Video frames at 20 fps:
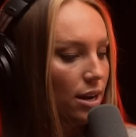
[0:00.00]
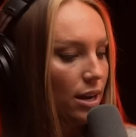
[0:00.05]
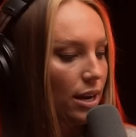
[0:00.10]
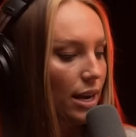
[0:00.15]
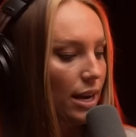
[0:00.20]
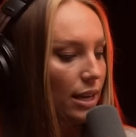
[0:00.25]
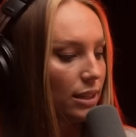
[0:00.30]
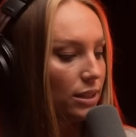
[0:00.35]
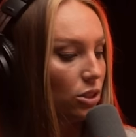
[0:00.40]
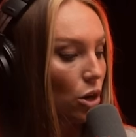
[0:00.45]

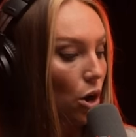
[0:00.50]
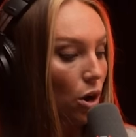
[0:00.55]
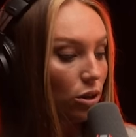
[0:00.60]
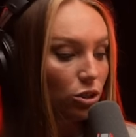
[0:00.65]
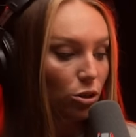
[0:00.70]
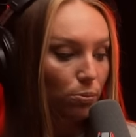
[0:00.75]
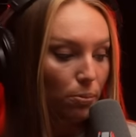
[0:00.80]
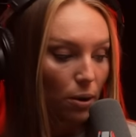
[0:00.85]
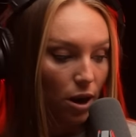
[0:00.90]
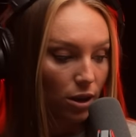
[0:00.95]
It's
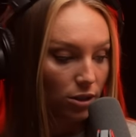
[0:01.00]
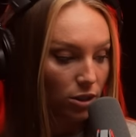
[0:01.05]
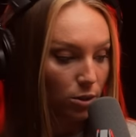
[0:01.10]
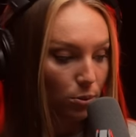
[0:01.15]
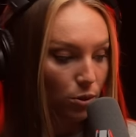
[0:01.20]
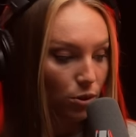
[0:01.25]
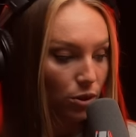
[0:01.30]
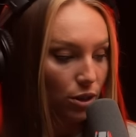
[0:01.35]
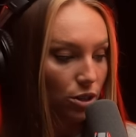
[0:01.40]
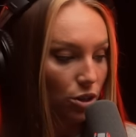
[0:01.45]
also
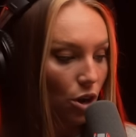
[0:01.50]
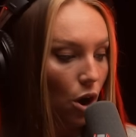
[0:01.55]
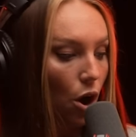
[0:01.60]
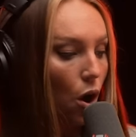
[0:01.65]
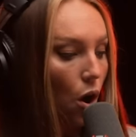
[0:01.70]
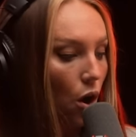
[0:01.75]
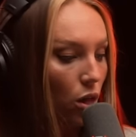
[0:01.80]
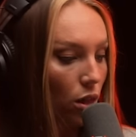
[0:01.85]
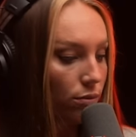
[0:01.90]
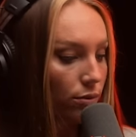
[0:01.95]
possible that not
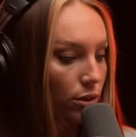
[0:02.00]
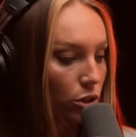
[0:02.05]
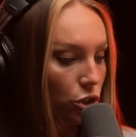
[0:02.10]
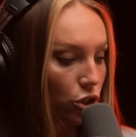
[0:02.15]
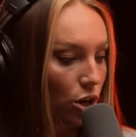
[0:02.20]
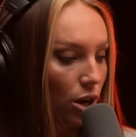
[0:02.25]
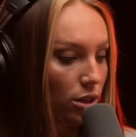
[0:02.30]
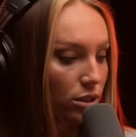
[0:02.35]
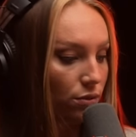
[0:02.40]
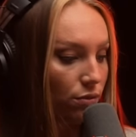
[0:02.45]
all of the
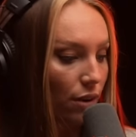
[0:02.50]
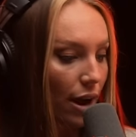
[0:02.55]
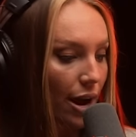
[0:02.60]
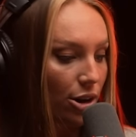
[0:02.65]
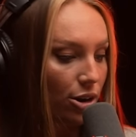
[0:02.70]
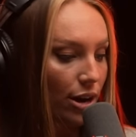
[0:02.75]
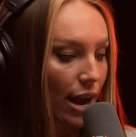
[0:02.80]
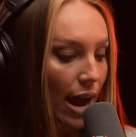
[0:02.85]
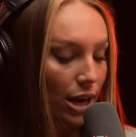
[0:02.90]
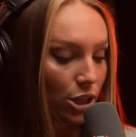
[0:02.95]
shots
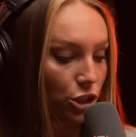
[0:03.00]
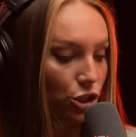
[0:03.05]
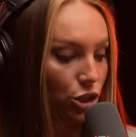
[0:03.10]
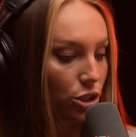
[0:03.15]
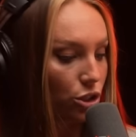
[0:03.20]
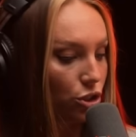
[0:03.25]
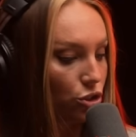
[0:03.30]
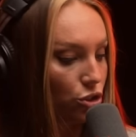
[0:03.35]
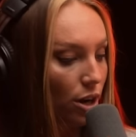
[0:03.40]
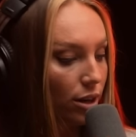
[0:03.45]
fired actually
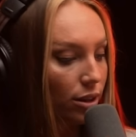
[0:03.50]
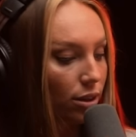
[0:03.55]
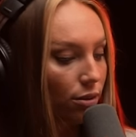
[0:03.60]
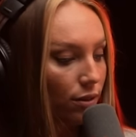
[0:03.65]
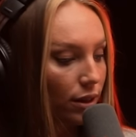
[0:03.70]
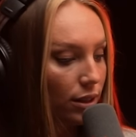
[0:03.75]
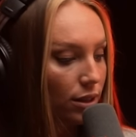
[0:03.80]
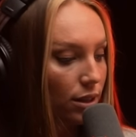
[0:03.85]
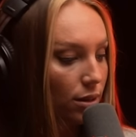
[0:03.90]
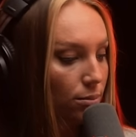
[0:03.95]
struck the
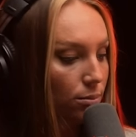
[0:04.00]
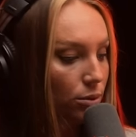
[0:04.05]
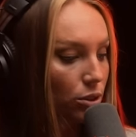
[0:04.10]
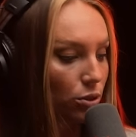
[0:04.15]
victim,